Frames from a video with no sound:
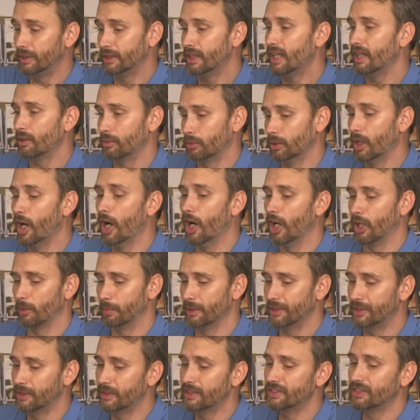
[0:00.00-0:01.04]
not wrong, but
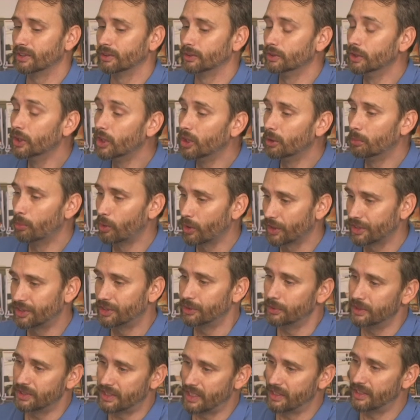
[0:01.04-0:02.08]
there is a little more to it than